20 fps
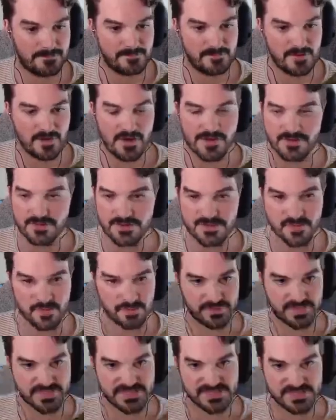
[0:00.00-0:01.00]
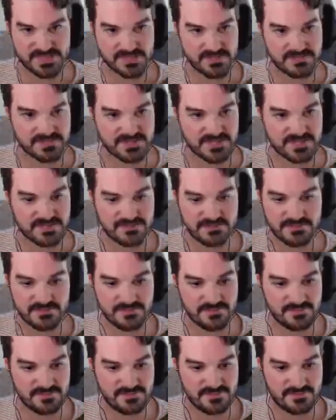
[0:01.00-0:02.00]
Oh, there was more plastic over there.
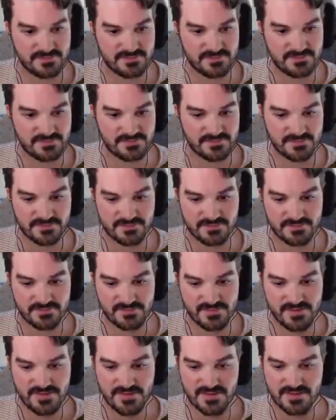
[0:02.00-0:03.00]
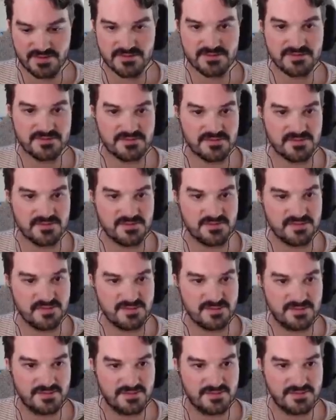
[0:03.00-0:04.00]
Huh.
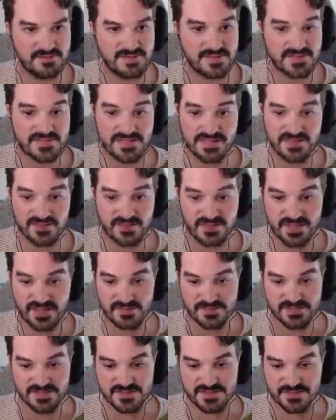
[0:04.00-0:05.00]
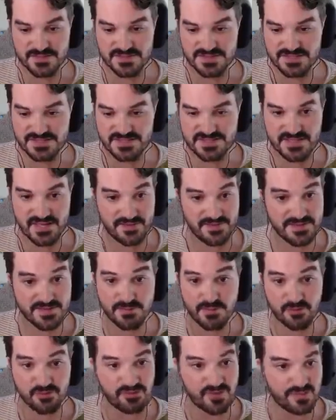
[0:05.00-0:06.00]
Turns out I could have kept those buildings. And there's
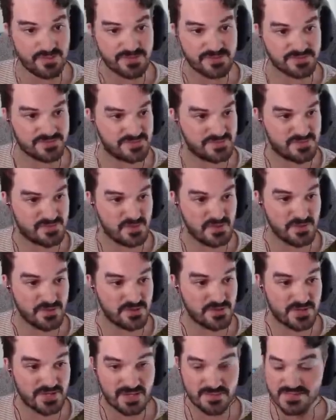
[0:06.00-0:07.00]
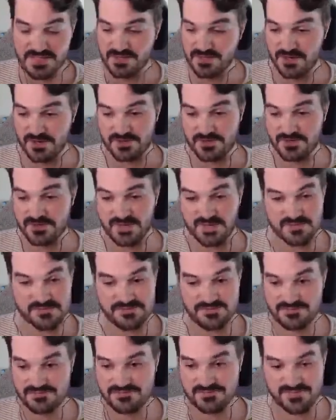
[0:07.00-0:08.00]
more rubble as well. We could have kept our concrete
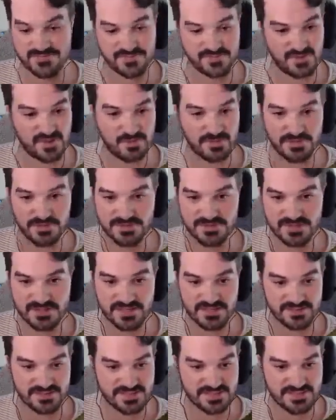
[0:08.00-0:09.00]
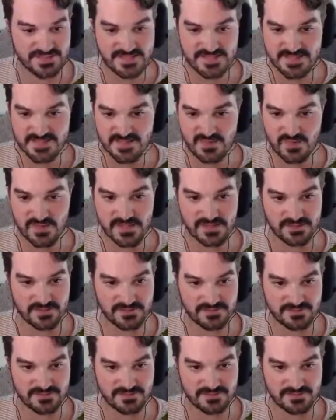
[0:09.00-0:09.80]
rubble collectors as well.